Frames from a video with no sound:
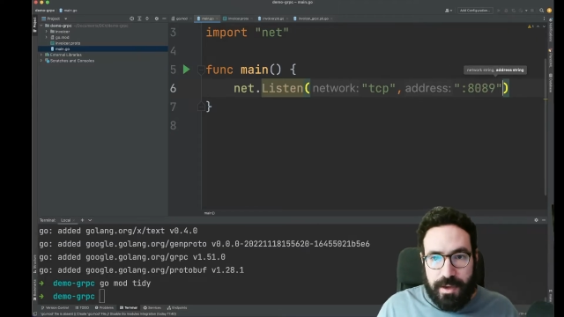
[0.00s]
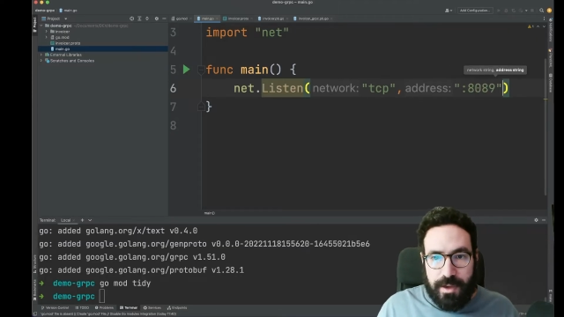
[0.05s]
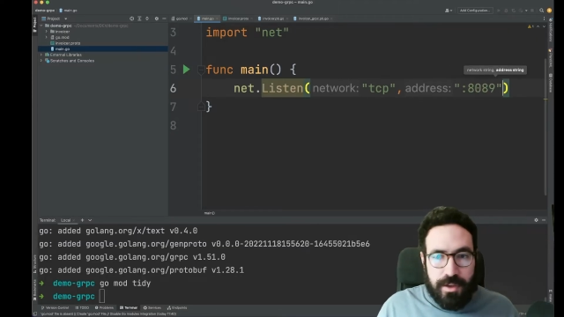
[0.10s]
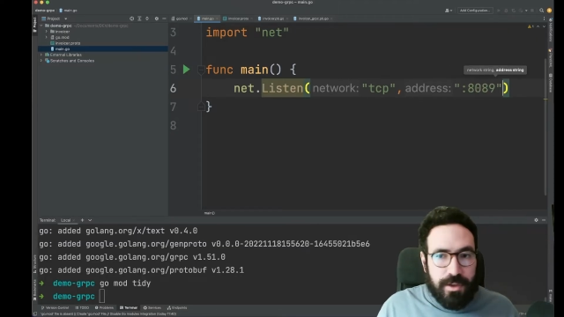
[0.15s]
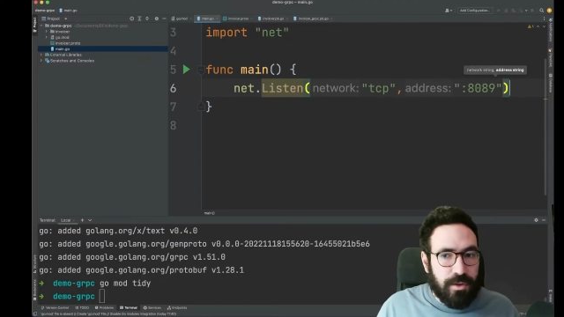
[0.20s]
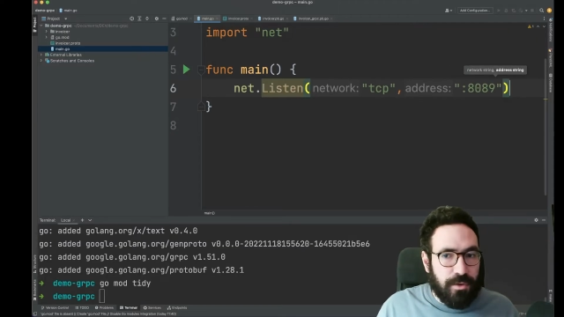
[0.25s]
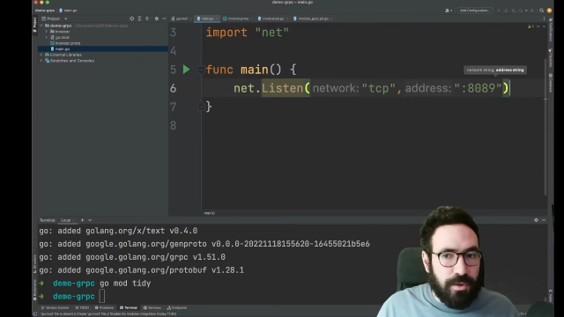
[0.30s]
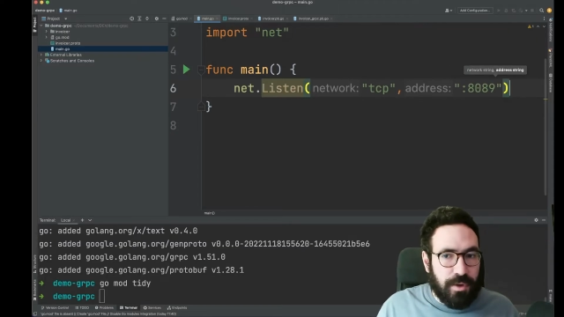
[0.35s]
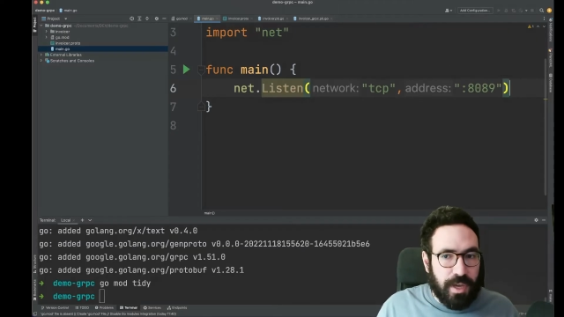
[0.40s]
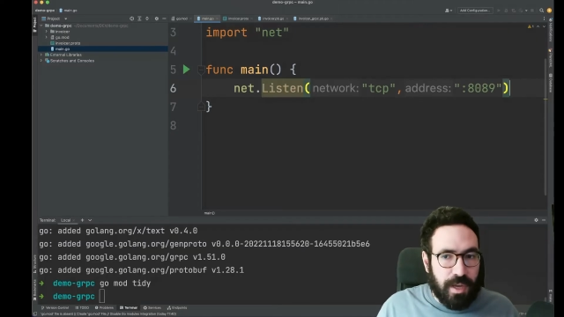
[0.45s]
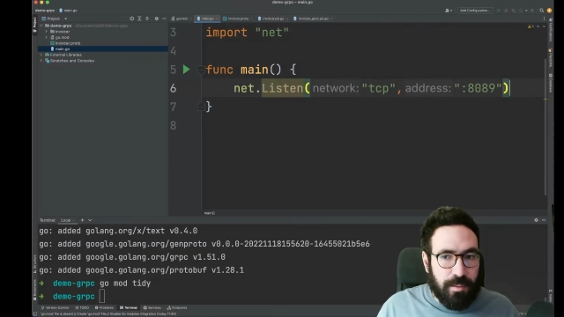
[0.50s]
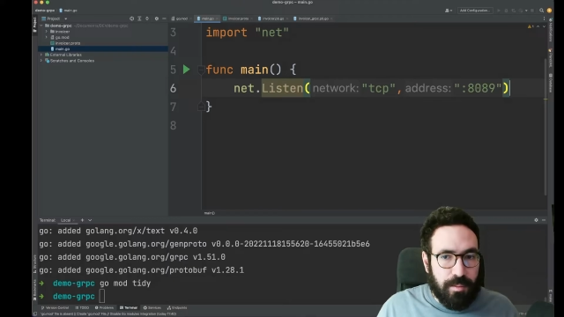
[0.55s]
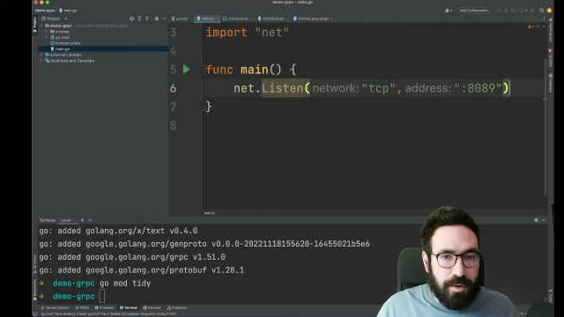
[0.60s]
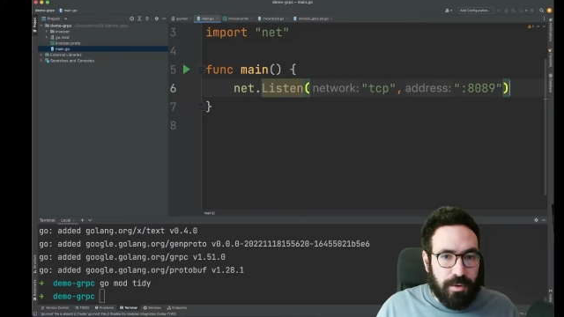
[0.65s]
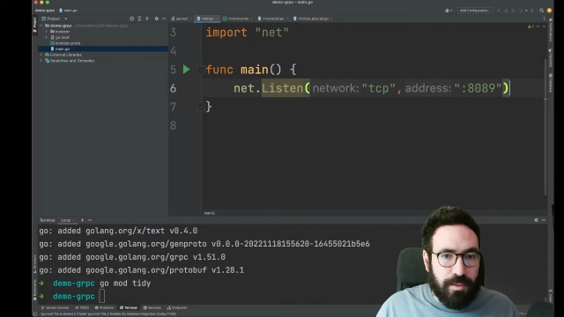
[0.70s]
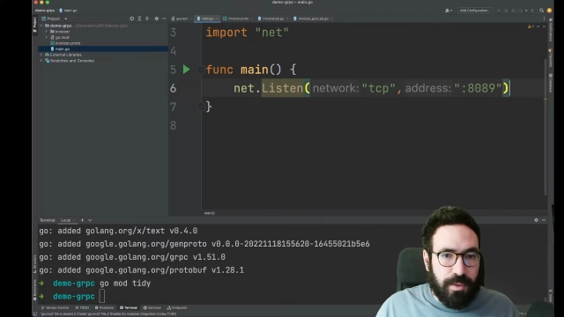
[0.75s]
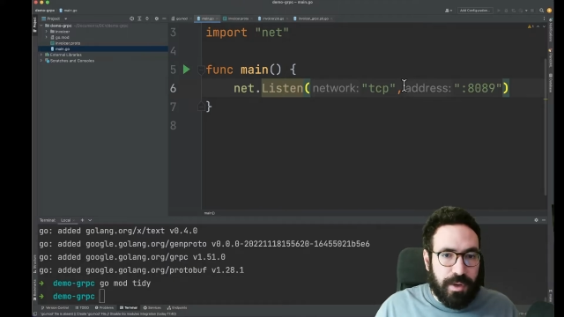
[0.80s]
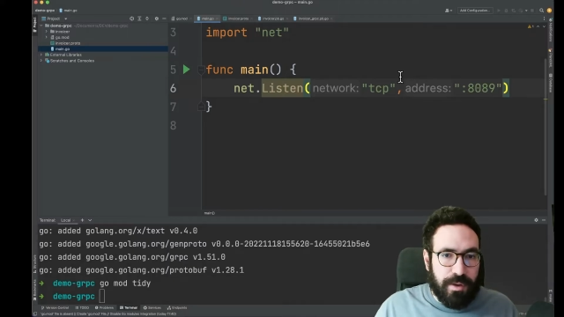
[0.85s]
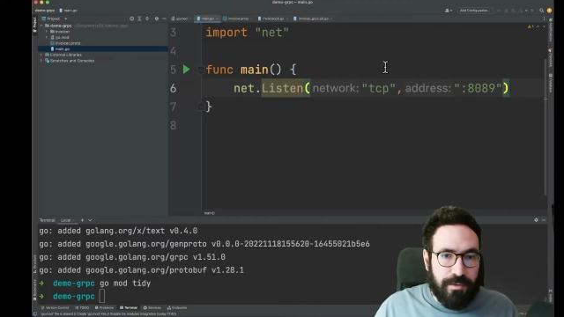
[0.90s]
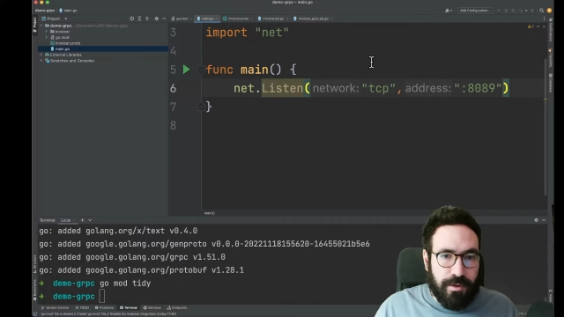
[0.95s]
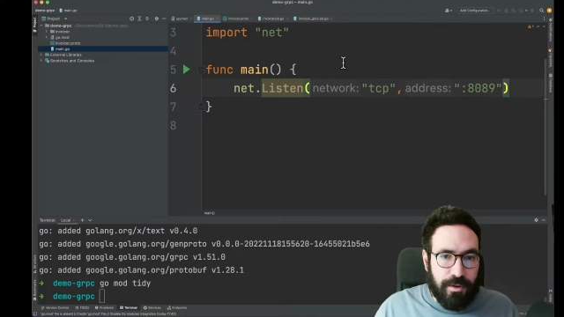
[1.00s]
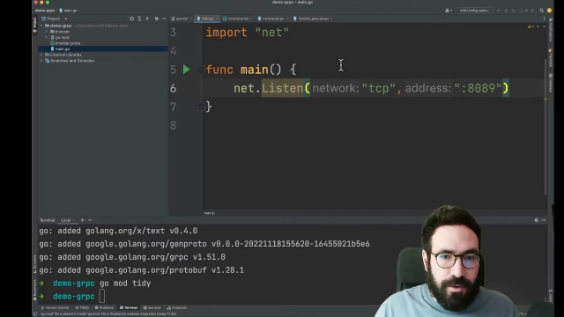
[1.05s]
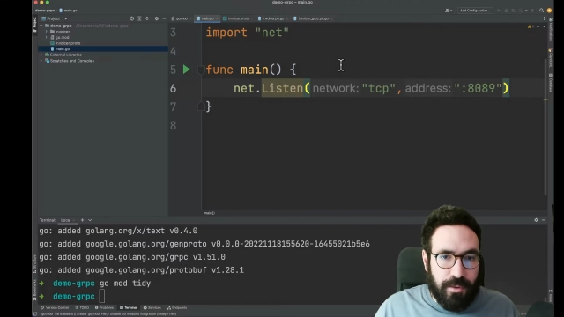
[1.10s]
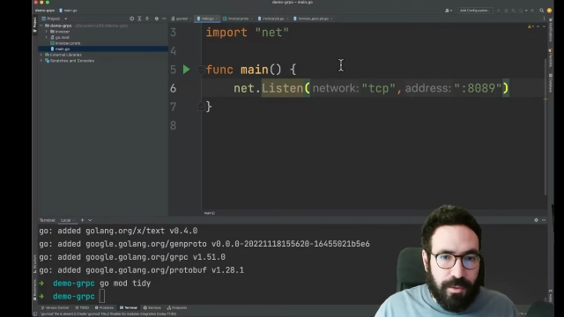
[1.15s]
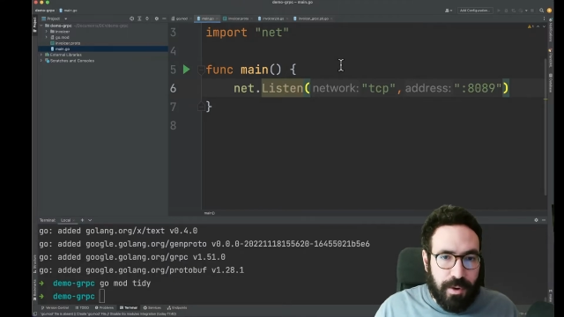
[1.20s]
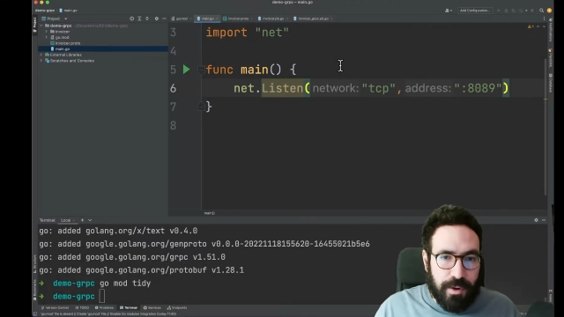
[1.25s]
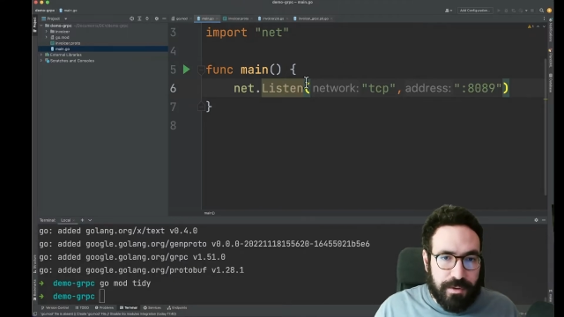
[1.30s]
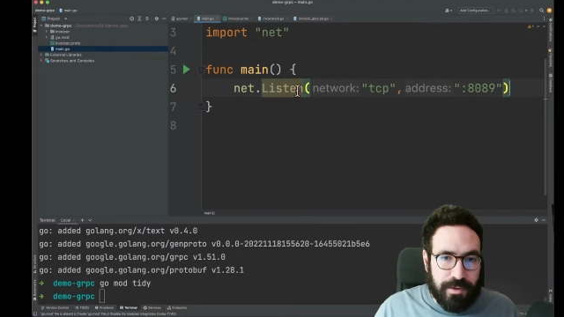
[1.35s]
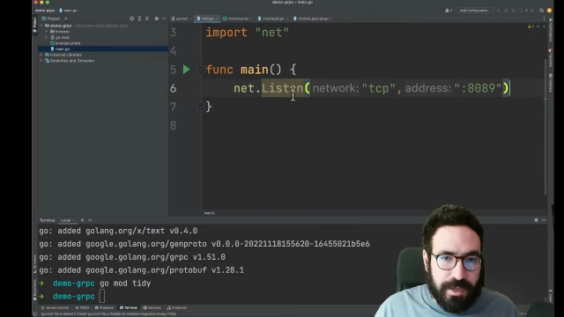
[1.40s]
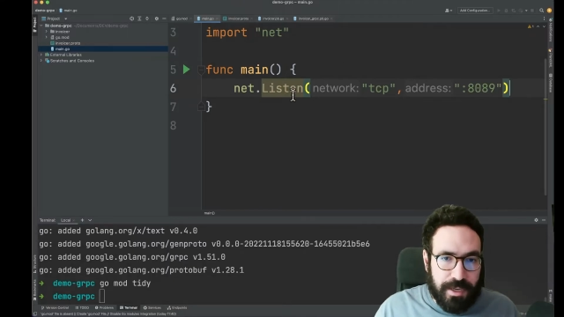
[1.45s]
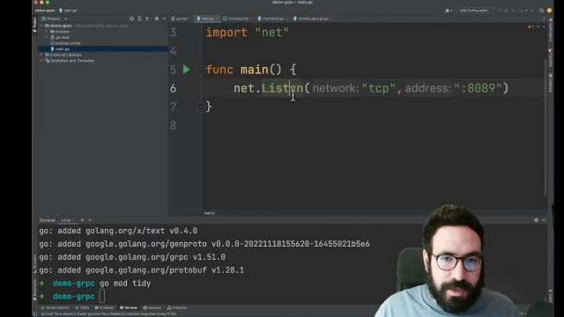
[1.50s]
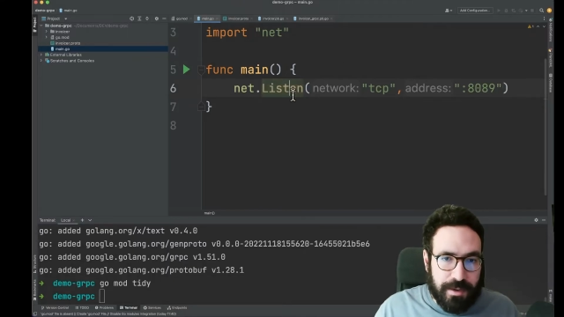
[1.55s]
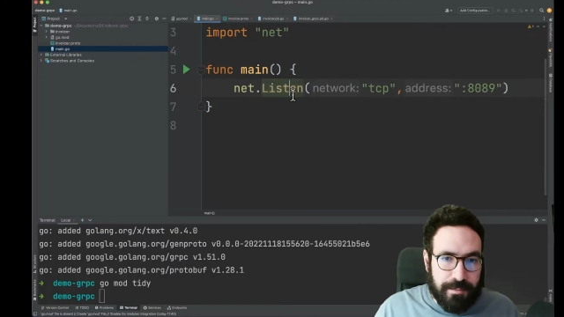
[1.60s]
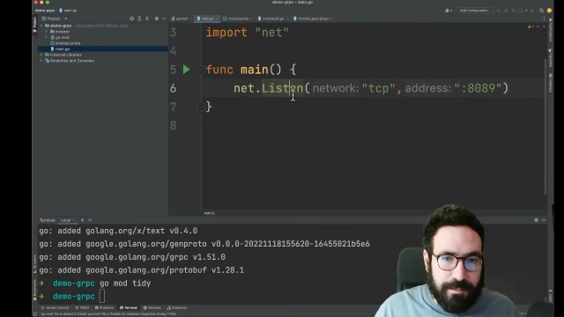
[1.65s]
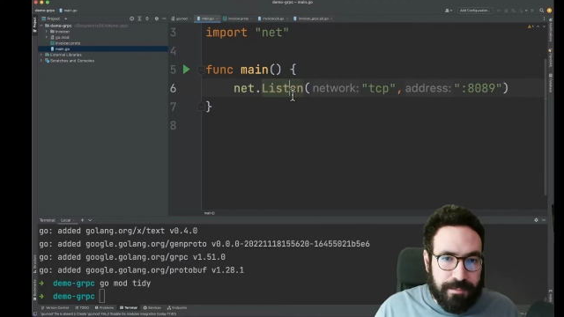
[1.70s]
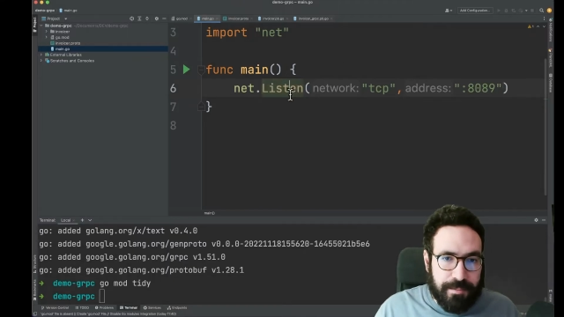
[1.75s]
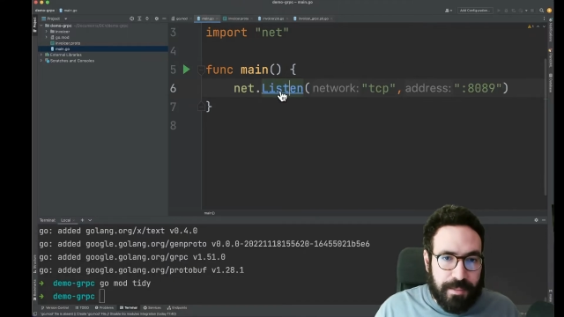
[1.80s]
So you can put whatever you want here.